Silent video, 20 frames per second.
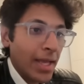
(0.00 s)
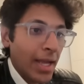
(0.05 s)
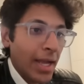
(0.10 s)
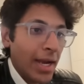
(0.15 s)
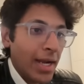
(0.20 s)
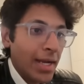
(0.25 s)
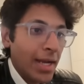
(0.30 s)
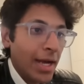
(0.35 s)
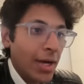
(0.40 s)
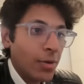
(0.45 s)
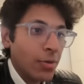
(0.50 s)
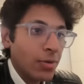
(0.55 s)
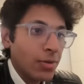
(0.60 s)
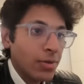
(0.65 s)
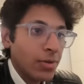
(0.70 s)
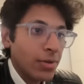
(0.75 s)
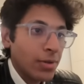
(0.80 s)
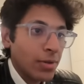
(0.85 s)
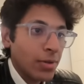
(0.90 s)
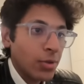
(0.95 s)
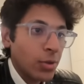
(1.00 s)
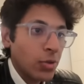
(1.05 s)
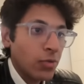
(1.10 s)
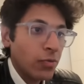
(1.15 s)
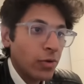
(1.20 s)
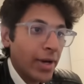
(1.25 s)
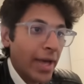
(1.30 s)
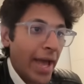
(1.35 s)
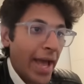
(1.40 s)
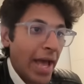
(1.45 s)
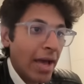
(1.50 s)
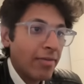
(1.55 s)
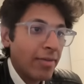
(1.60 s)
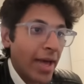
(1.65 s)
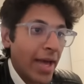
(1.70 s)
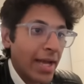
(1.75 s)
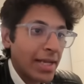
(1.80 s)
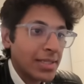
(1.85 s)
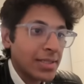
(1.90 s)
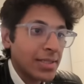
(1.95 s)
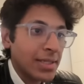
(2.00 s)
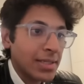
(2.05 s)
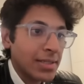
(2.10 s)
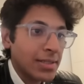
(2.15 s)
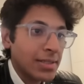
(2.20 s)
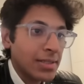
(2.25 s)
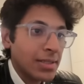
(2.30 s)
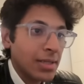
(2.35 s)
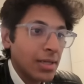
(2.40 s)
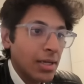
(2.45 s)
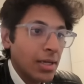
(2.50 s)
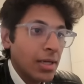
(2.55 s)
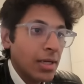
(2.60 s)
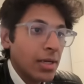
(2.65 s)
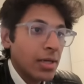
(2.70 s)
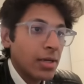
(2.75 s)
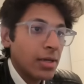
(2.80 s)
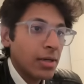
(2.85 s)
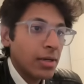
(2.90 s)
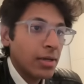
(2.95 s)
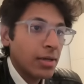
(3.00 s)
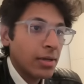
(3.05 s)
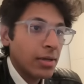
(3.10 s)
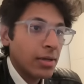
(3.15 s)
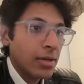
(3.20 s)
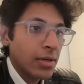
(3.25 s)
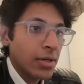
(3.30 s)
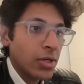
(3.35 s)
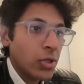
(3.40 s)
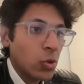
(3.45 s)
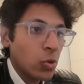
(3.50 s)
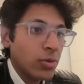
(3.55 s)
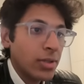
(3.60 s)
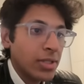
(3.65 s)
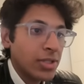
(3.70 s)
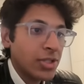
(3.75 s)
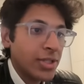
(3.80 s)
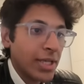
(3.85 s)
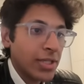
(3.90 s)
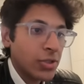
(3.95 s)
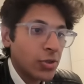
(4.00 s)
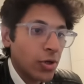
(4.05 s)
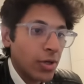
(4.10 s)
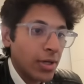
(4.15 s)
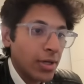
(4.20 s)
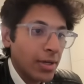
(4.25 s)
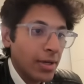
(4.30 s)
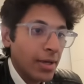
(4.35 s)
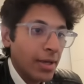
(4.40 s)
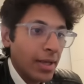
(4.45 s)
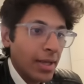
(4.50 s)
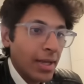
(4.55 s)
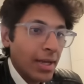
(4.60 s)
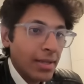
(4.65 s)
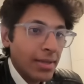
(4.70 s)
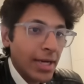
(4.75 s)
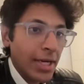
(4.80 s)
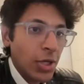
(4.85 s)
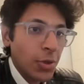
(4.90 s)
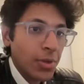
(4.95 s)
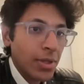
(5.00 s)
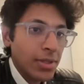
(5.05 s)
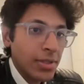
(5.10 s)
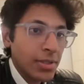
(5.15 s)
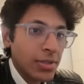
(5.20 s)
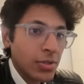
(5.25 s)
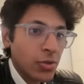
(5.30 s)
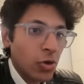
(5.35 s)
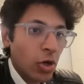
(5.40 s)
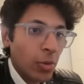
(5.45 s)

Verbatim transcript: And now you would have access to this JSON that you can just